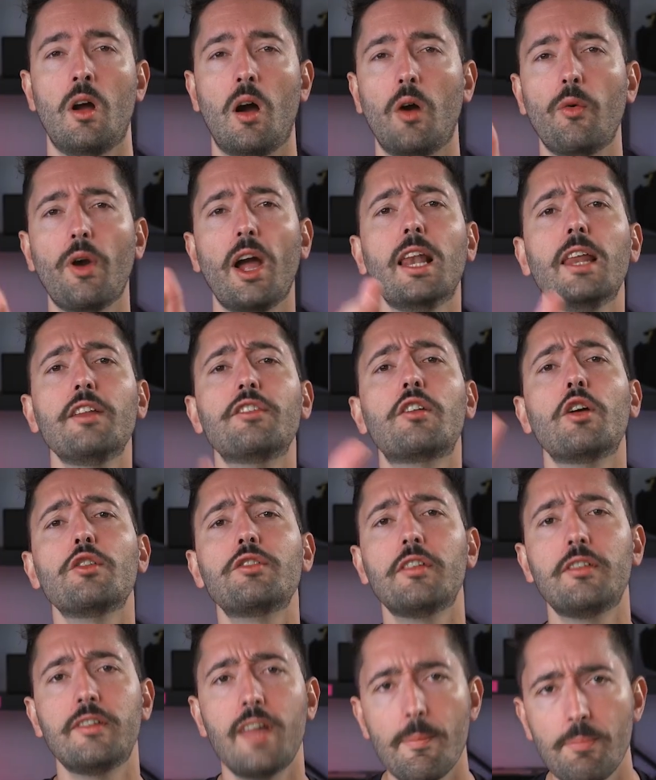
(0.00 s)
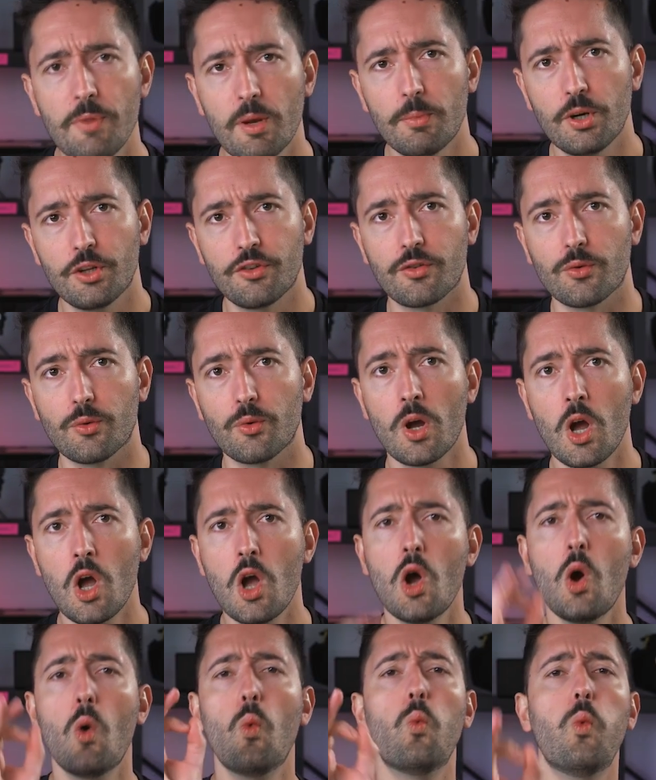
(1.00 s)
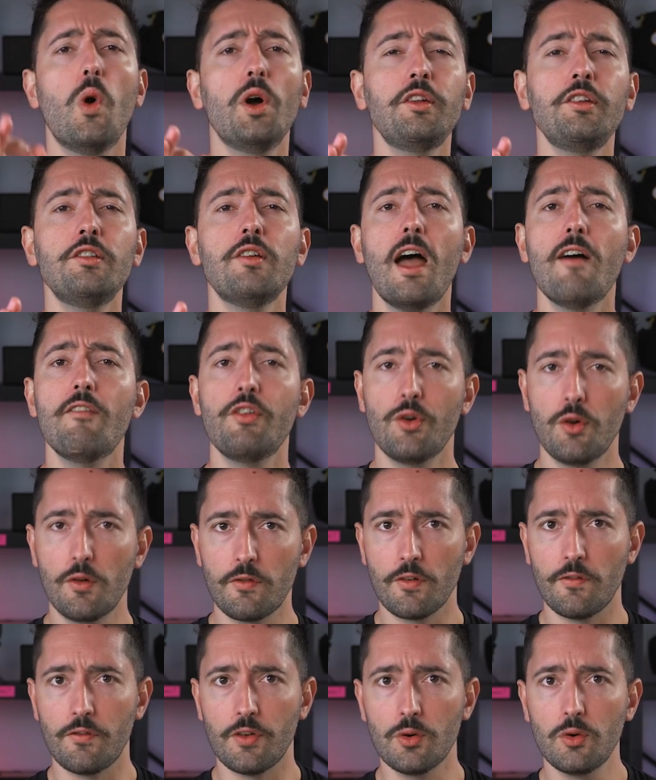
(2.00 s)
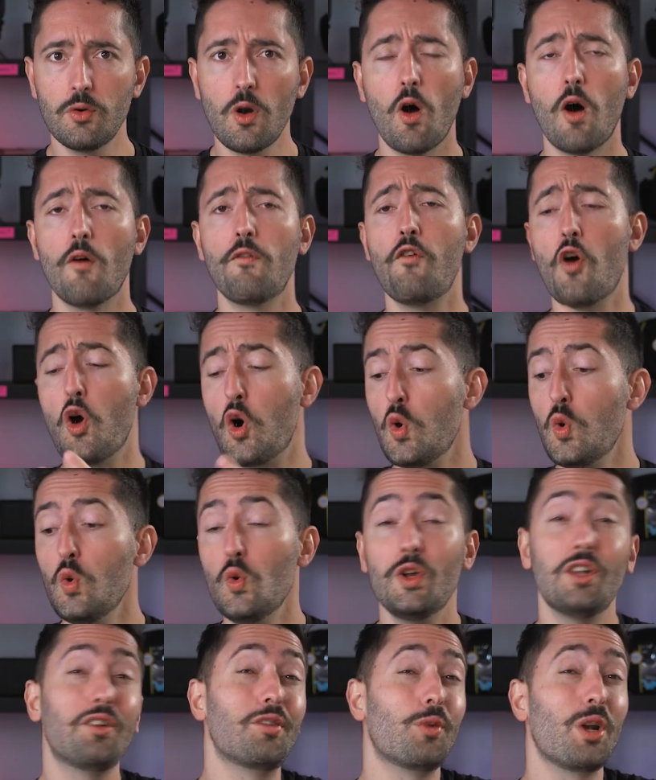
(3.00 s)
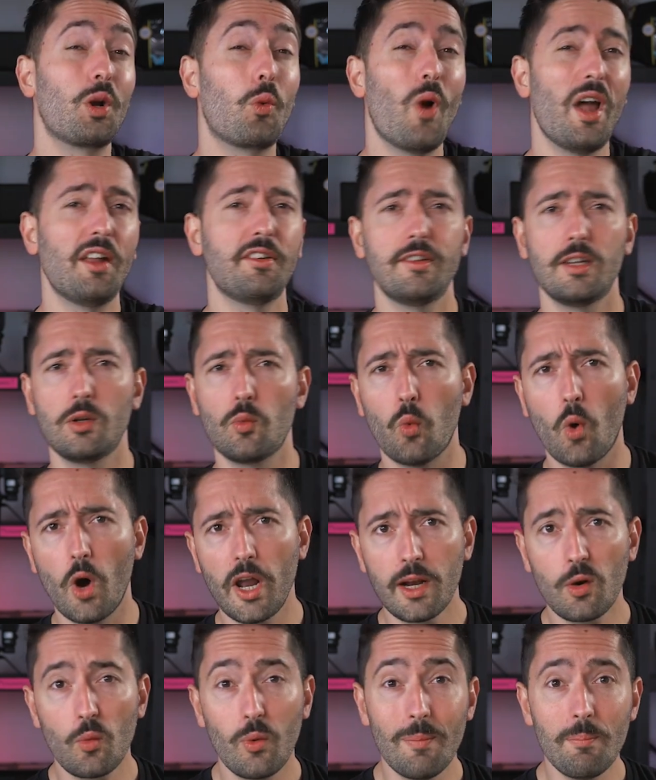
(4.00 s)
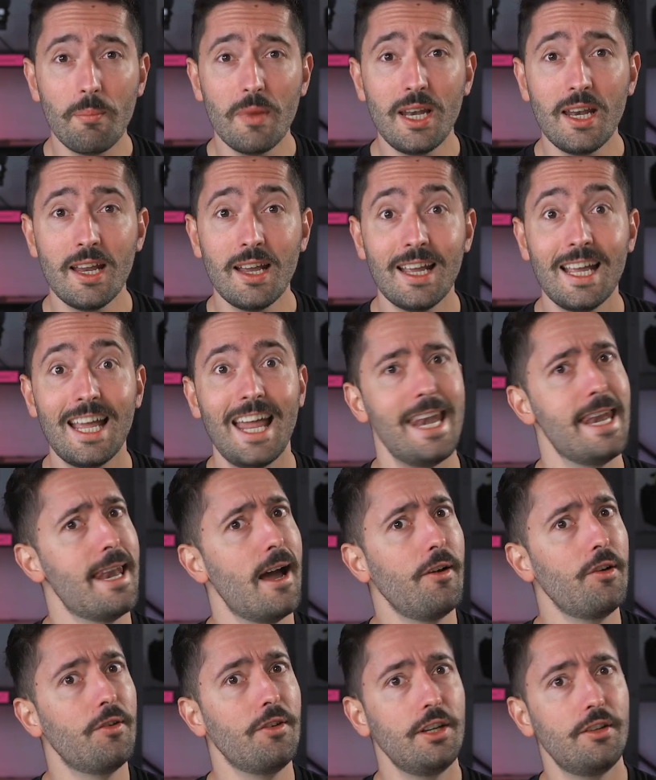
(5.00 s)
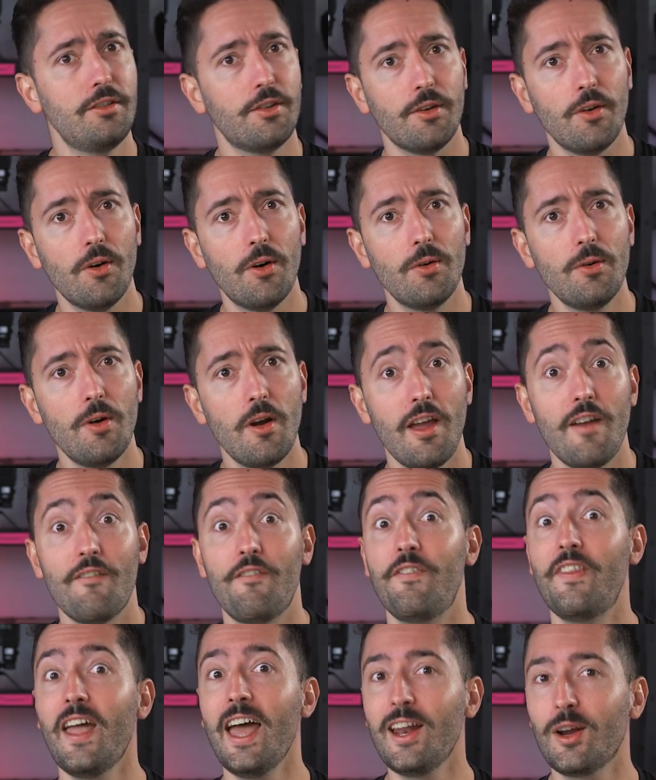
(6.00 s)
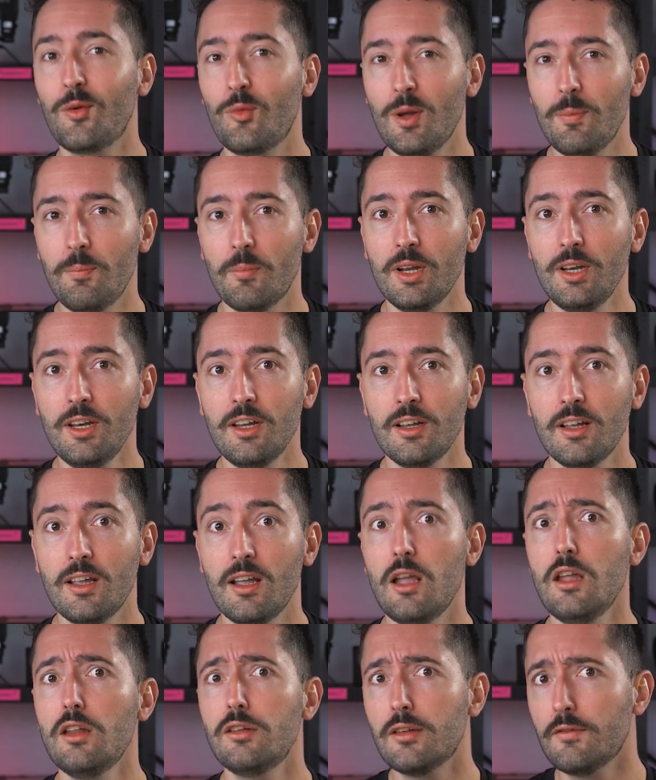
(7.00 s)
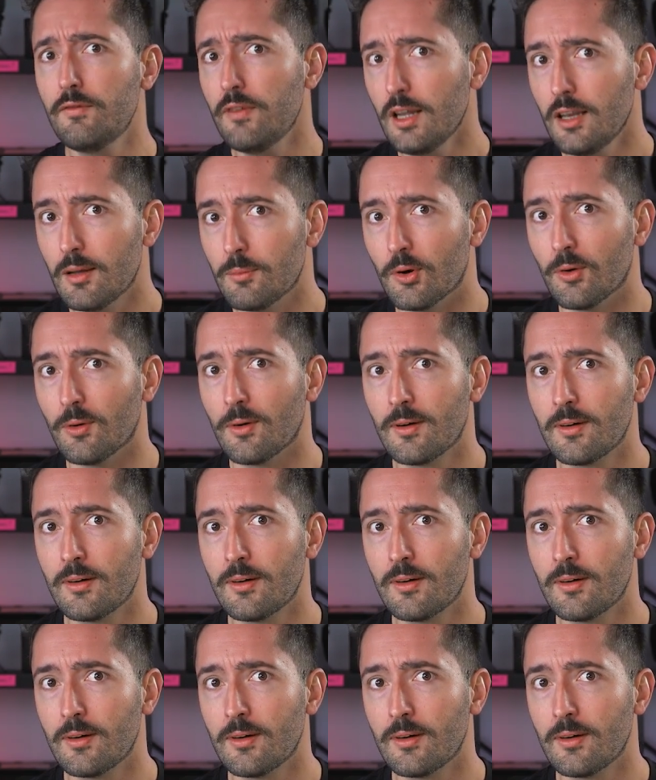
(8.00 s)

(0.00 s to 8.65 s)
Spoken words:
All right, let's go to step number two. Once you have an overview of who is requesting what equipment, now you need to know if that equipment is available.